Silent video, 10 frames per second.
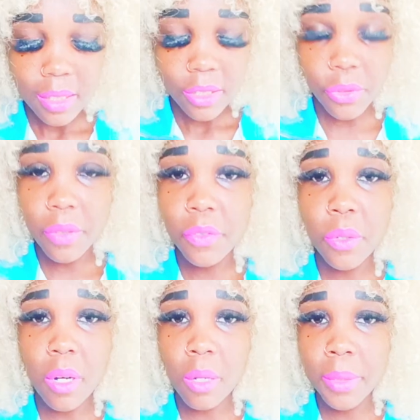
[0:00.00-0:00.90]
So if you
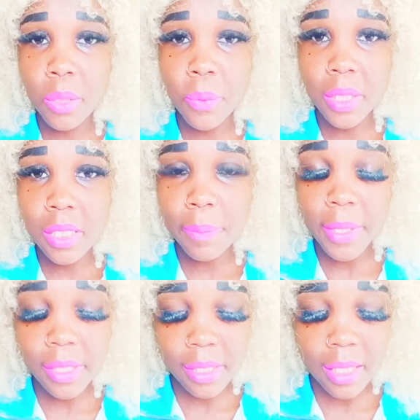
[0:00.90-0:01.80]
are already with this
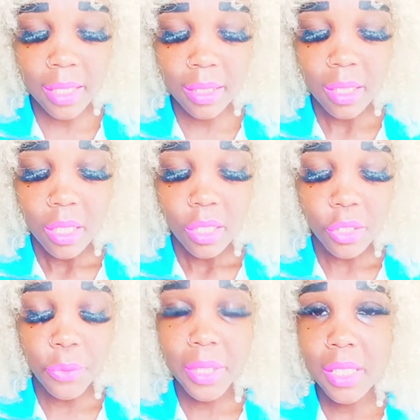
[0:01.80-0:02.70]
person,
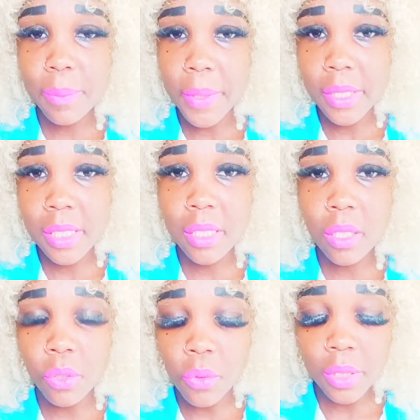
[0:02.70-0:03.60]
you and this person
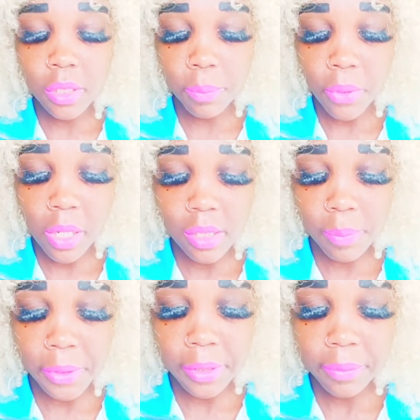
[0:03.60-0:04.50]
are going to
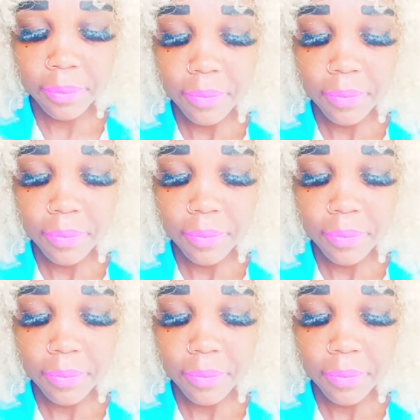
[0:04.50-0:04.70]
prosper.